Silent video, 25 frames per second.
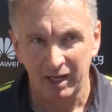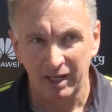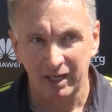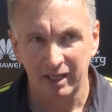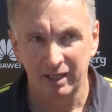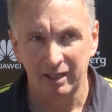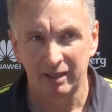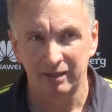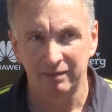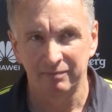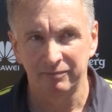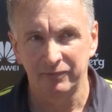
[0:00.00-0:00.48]

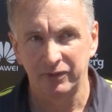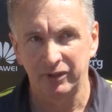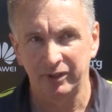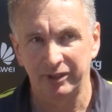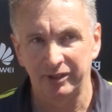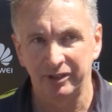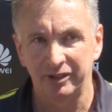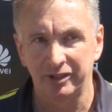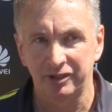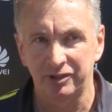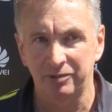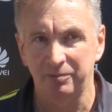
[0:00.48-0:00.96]
I'm
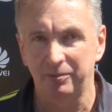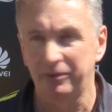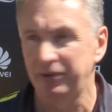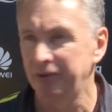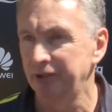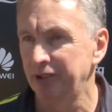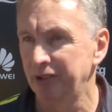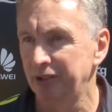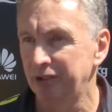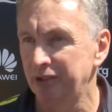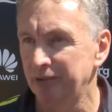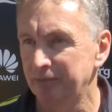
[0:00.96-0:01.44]
really
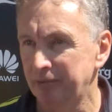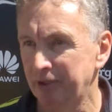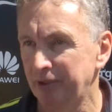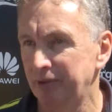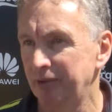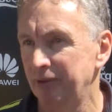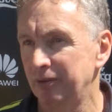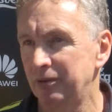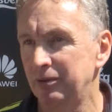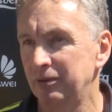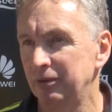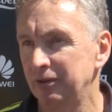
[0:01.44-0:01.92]
disappointed
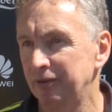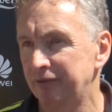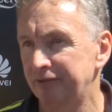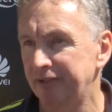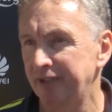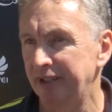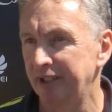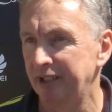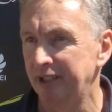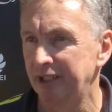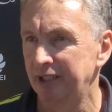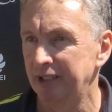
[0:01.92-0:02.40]
about the whole
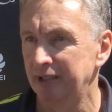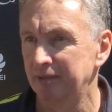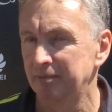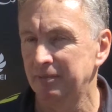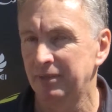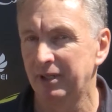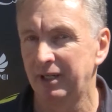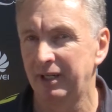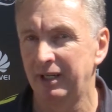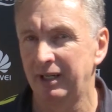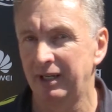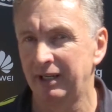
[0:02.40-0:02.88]
affair,
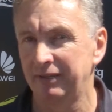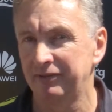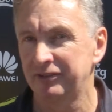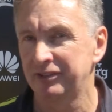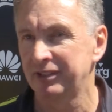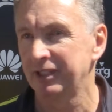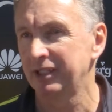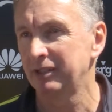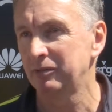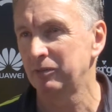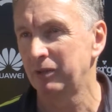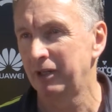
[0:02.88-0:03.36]
but I've
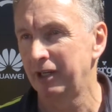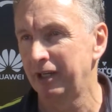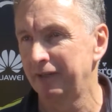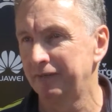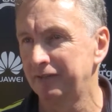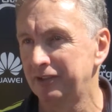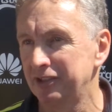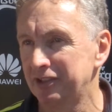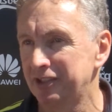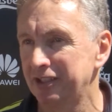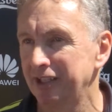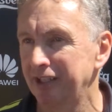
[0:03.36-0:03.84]
said what I
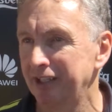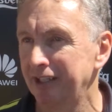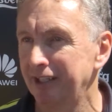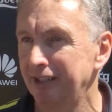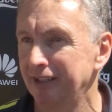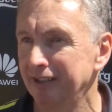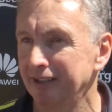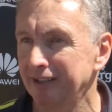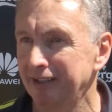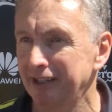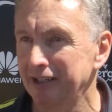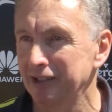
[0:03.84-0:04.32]
have to say
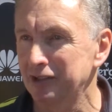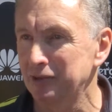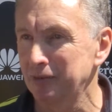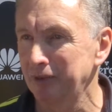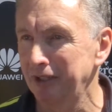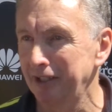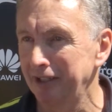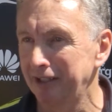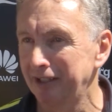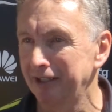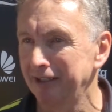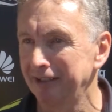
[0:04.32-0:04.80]
last
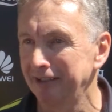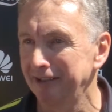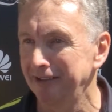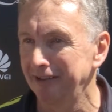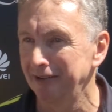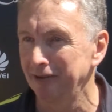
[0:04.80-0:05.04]
week.